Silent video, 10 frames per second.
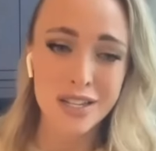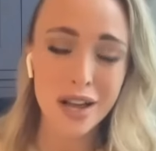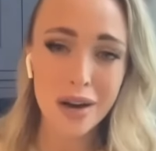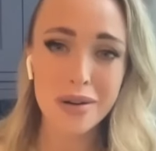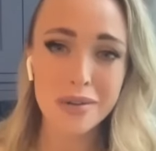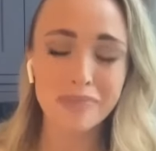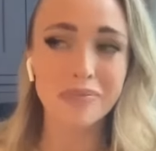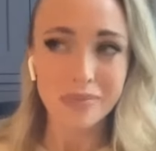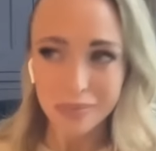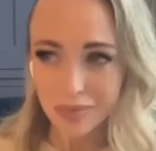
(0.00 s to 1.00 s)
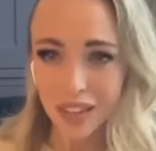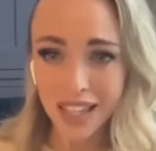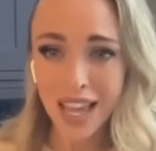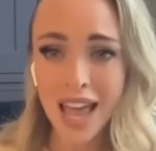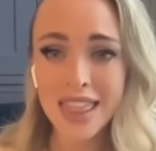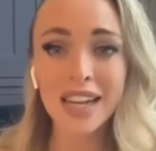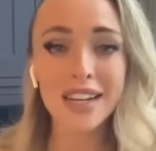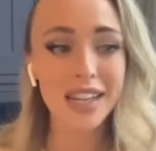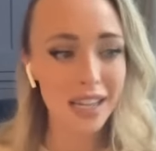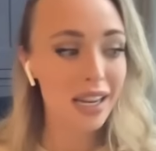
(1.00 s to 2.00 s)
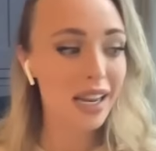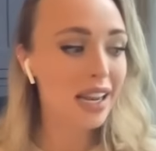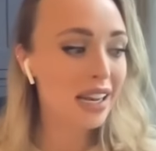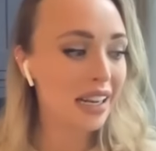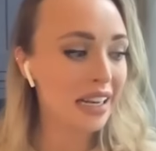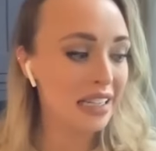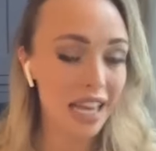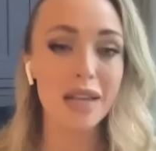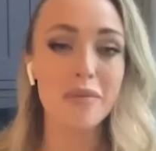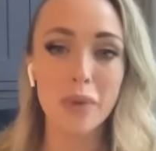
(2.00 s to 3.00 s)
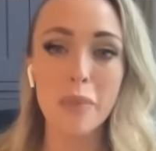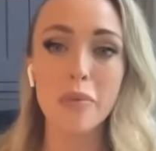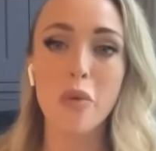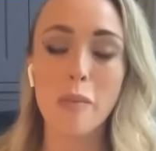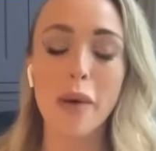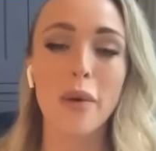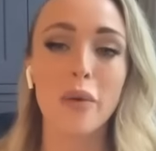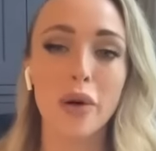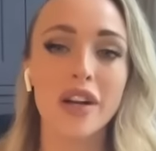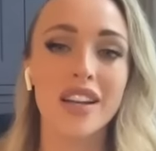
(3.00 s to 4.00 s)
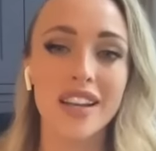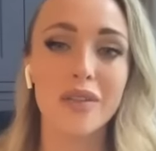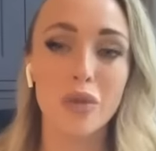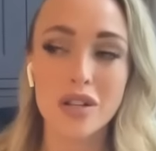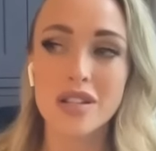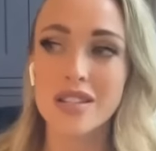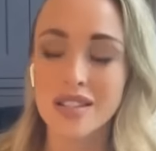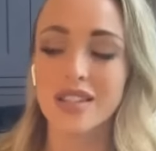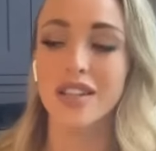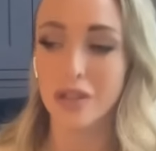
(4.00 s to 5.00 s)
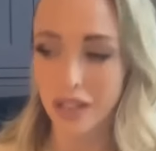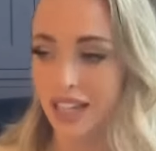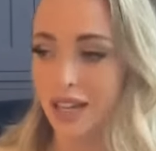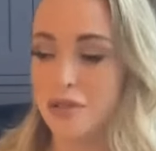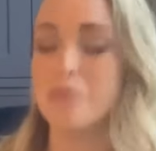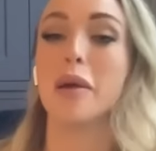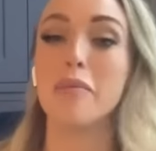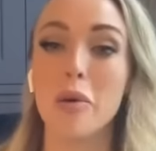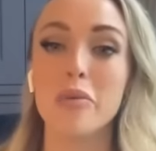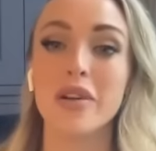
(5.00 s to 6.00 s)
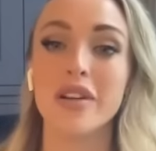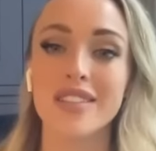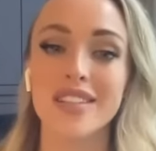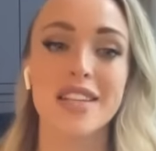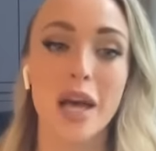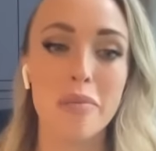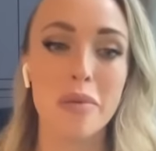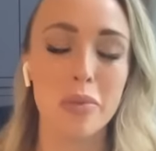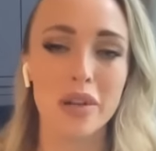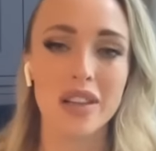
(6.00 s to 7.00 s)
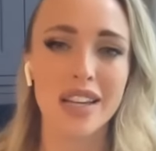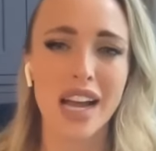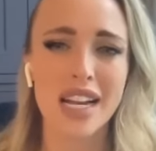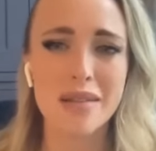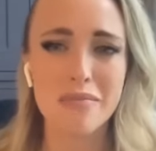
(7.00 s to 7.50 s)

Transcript: so, yeah, and then and then telling people one by one, it was you know like it was a big moment to tell people, and they kind of